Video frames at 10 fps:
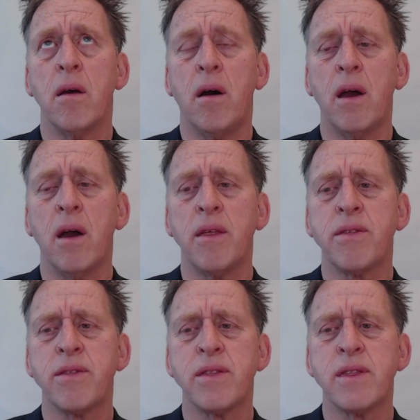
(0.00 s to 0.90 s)
I
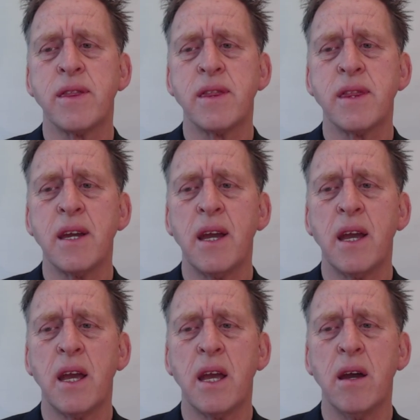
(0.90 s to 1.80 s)
think
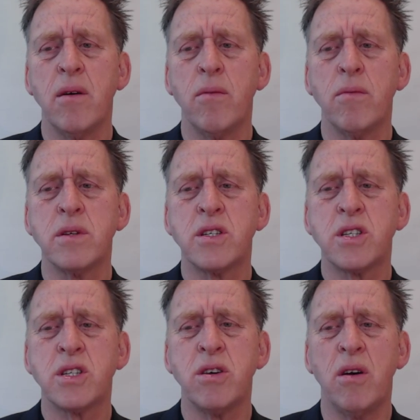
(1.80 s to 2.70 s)
it was
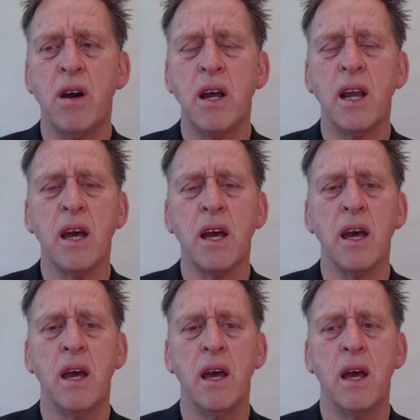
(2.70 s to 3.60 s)
China.
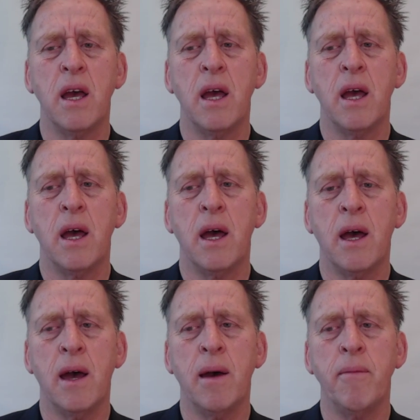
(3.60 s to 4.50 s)

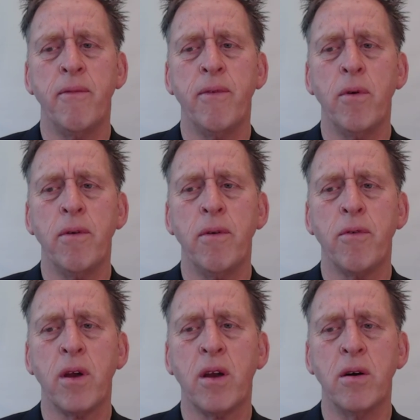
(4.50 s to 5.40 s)

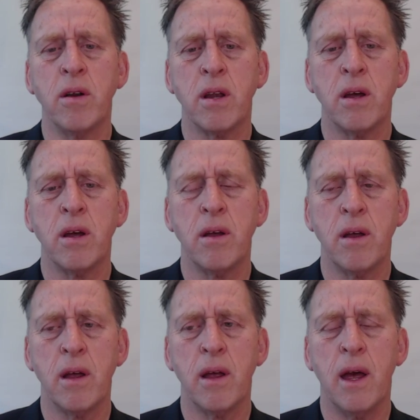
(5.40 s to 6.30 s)
Very good
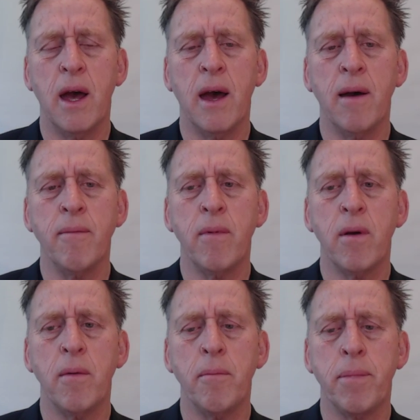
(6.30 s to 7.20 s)

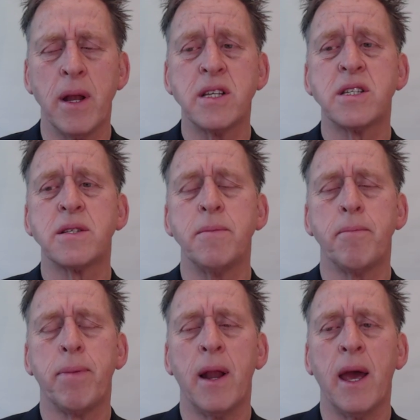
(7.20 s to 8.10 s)
blitz
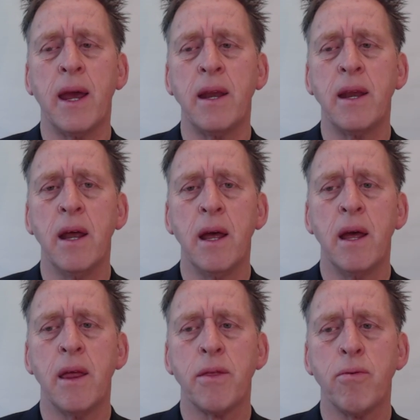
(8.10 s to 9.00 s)
playing
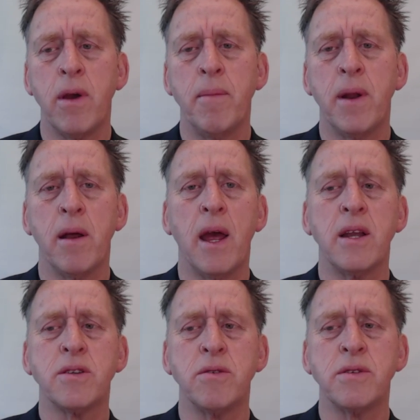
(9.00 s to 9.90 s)
3 minute
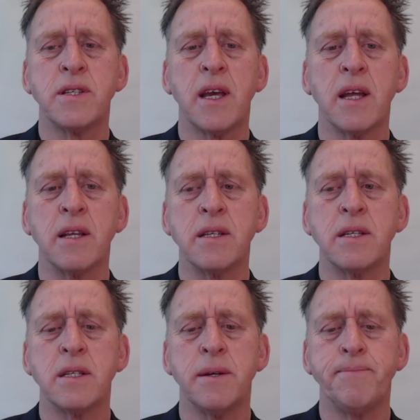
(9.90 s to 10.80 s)
and 2 seconds